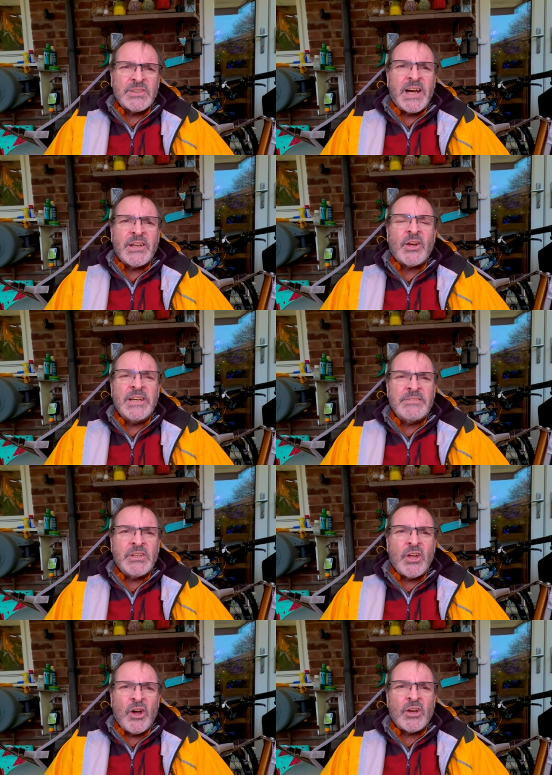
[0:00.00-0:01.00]
and I live
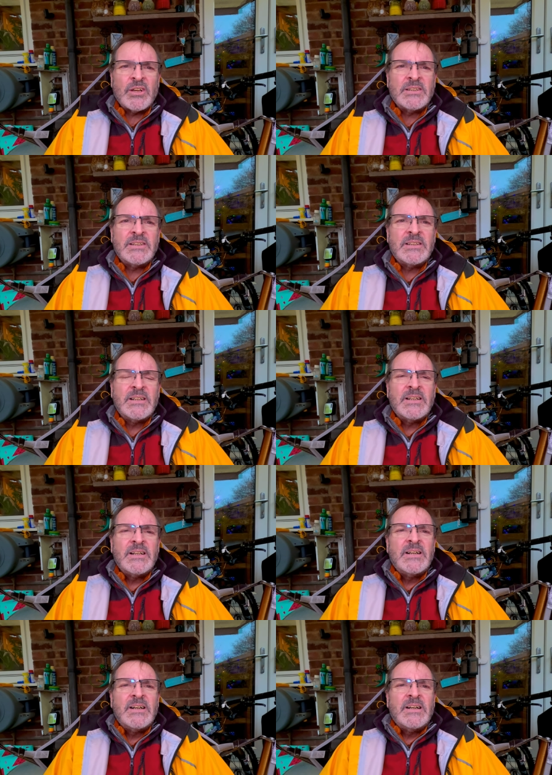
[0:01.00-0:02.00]
in Hull
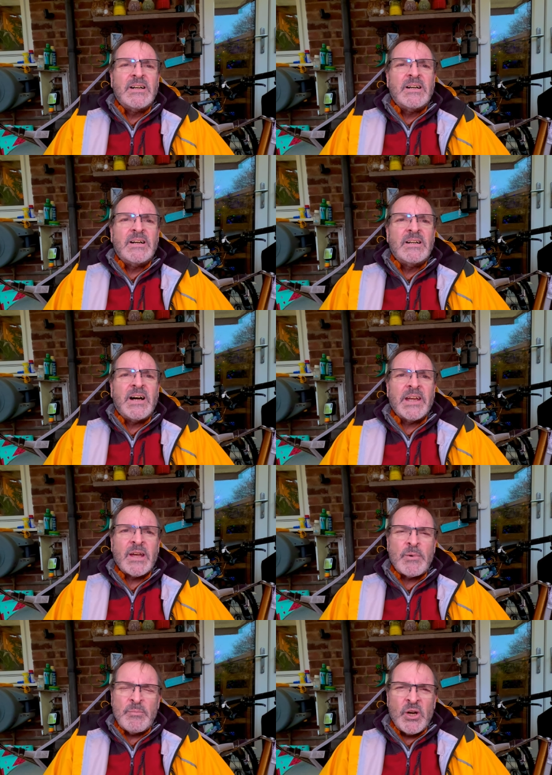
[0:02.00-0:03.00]
and
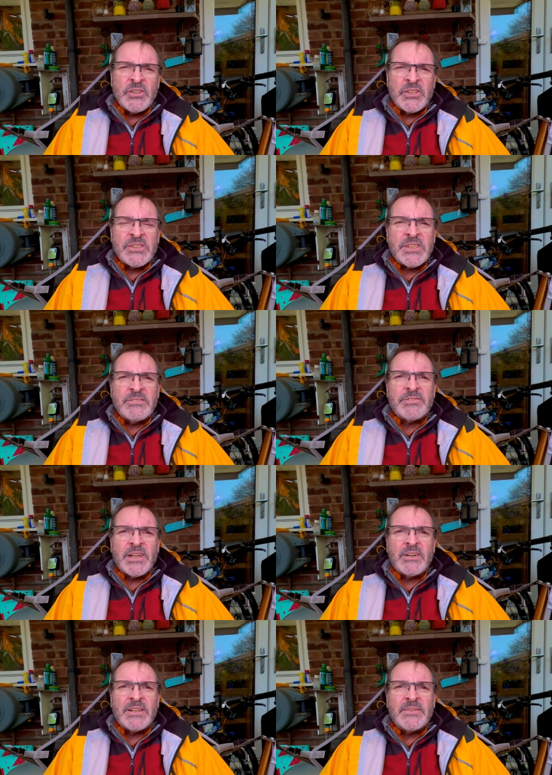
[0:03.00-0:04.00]
I'm a merchant
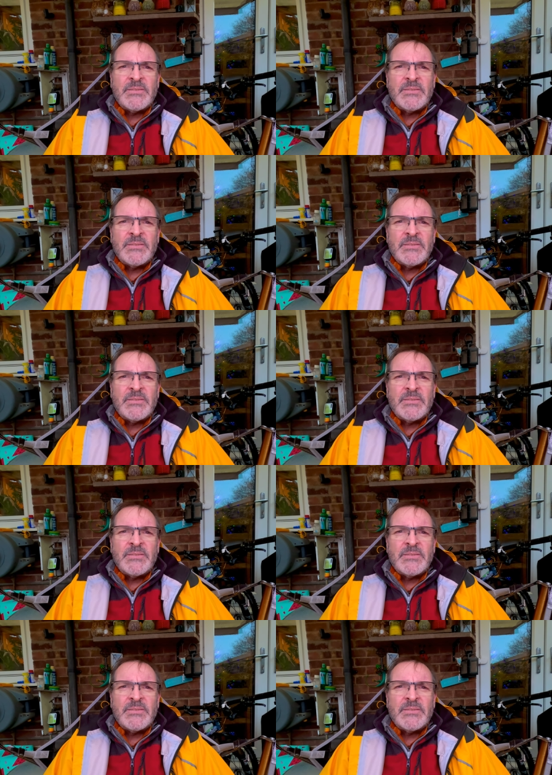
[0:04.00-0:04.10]
seafarer.